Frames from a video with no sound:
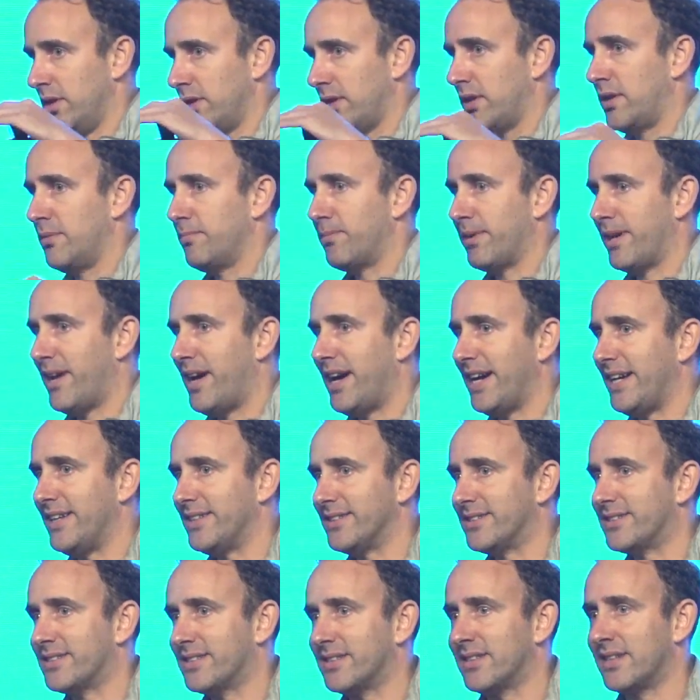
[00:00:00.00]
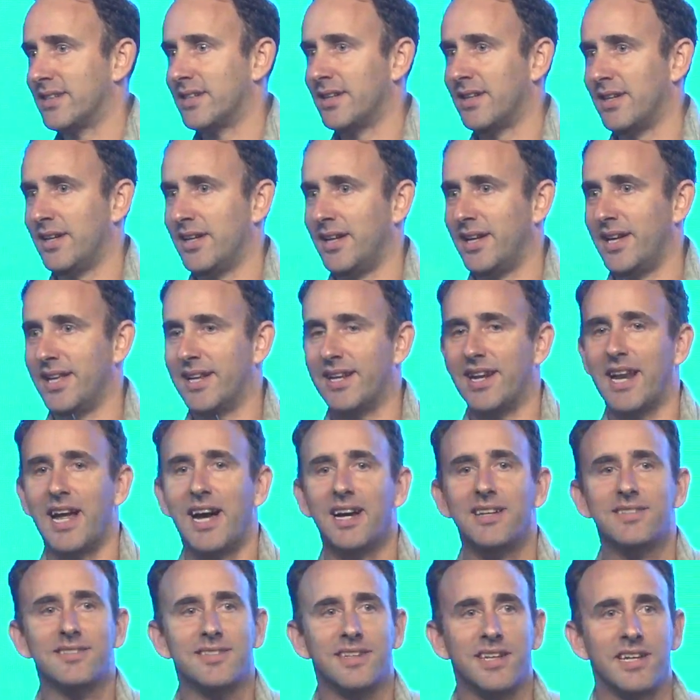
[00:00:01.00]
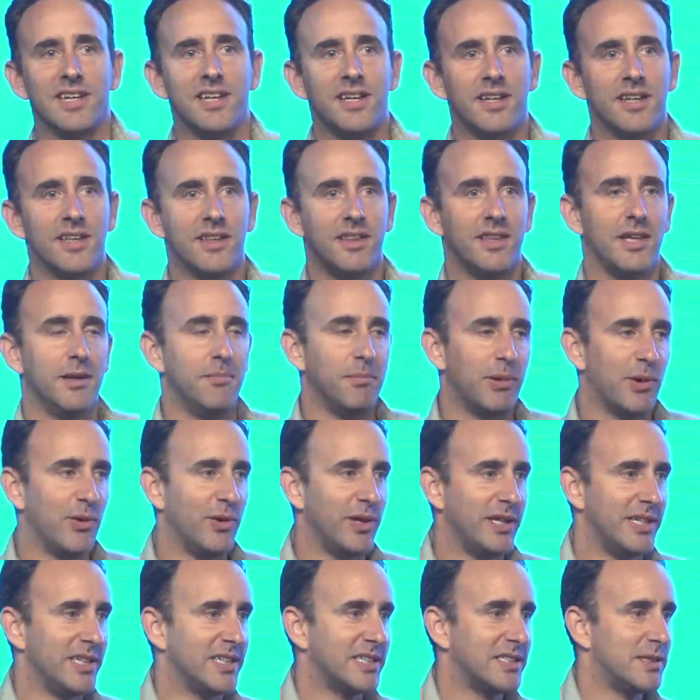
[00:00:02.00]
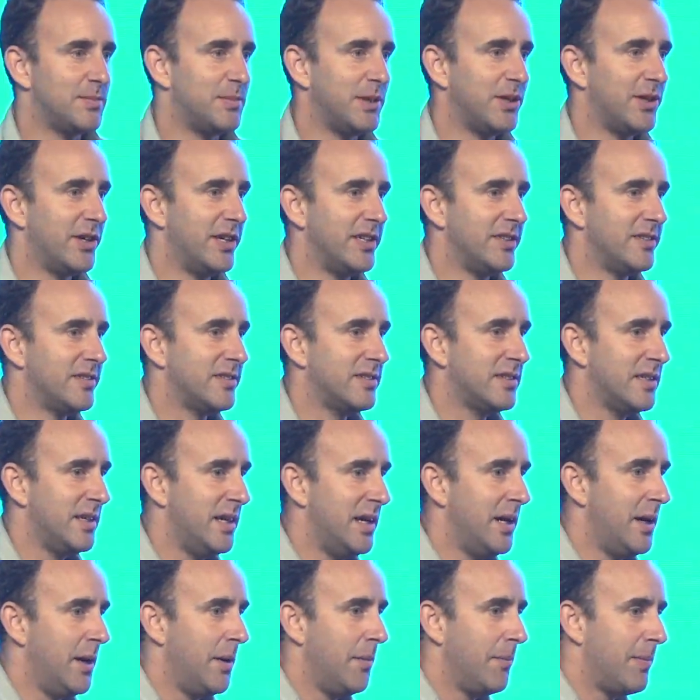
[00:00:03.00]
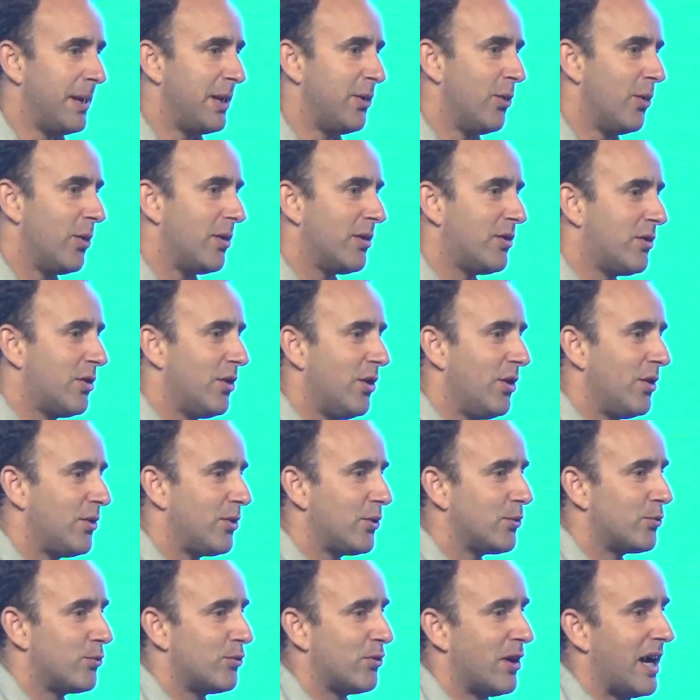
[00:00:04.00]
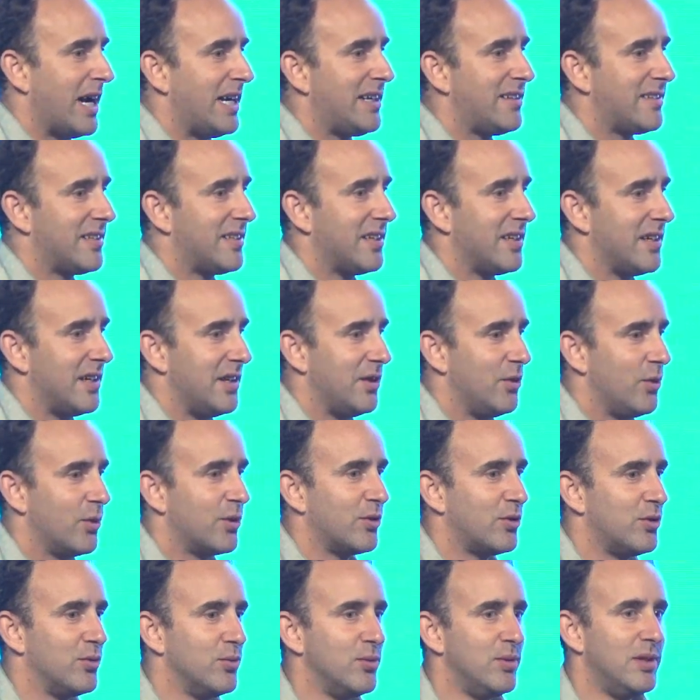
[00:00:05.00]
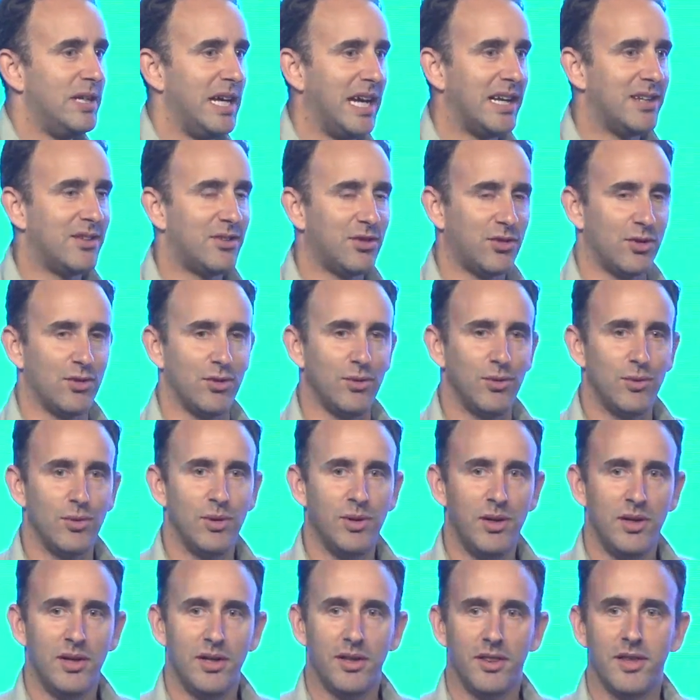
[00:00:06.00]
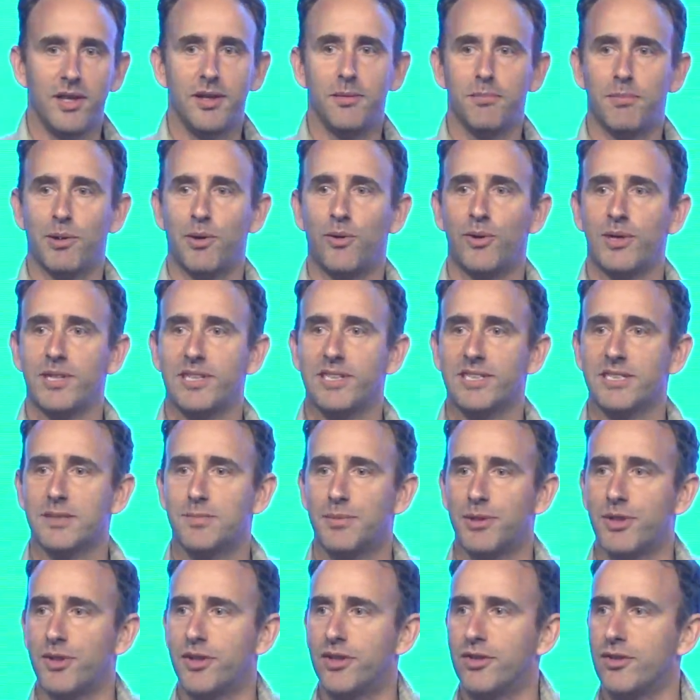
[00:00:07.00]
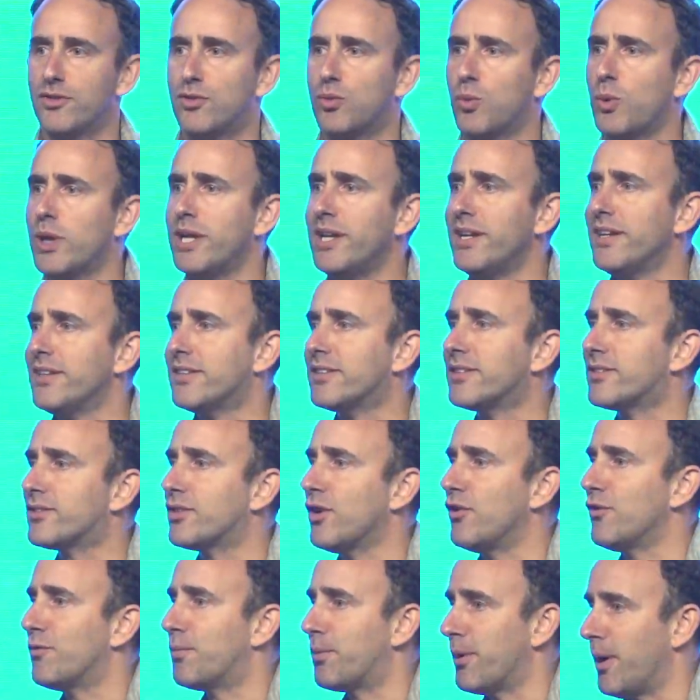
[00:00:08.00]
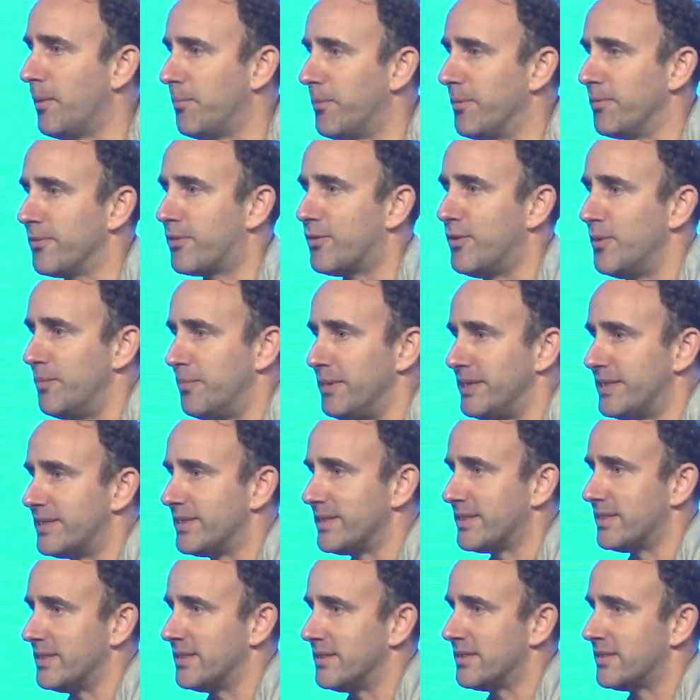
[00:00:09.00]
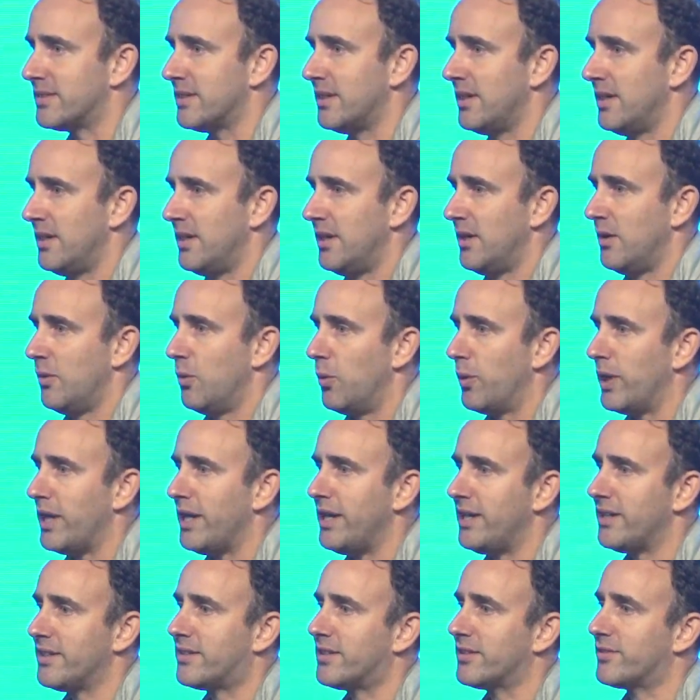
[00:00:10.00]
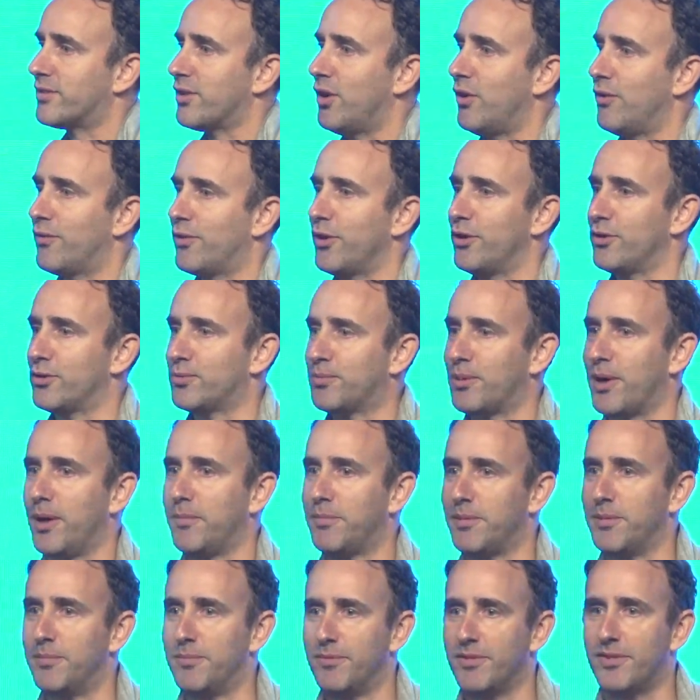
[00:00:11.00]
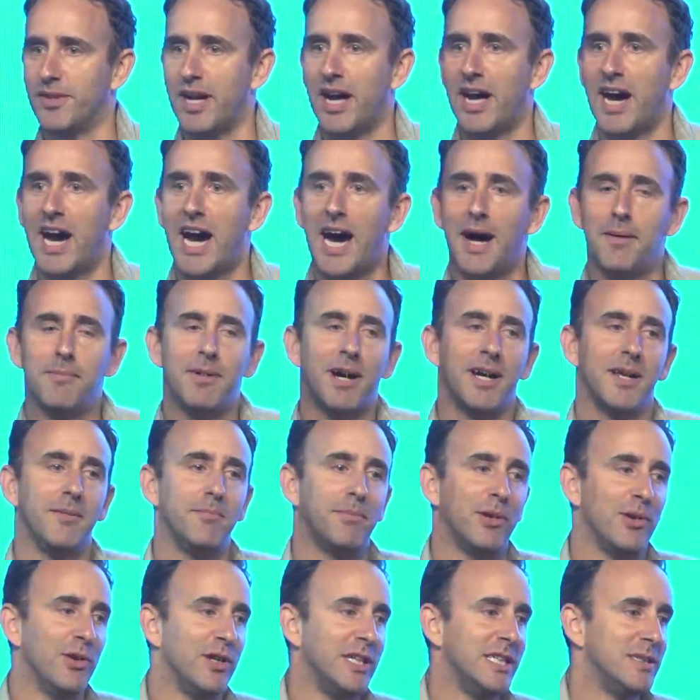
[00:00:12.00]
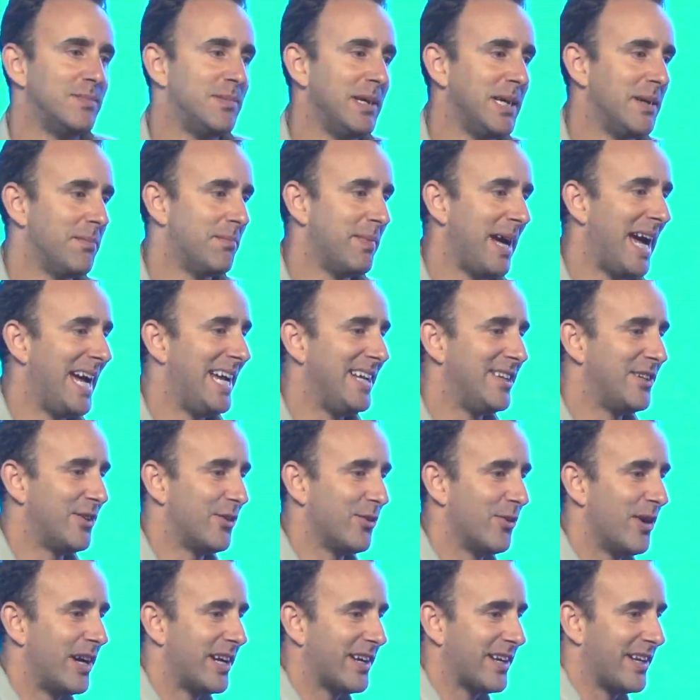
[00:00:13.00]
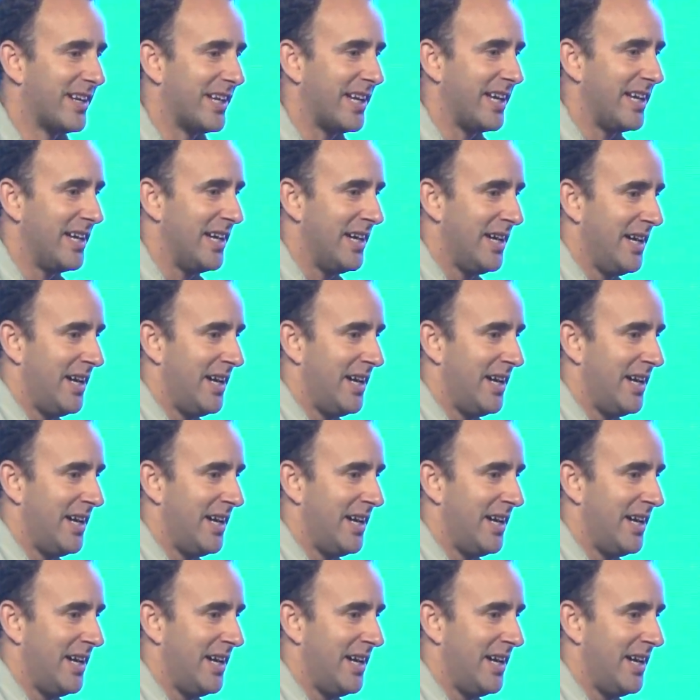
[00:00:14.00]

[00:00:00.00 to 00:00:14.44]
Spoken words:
compliance, and lastly, the employee experience. But in order to earn the right, in order to get to the employee experience, we needed to solve problems for businesses. We needed to solve those problems. Are my employees being paid correctly?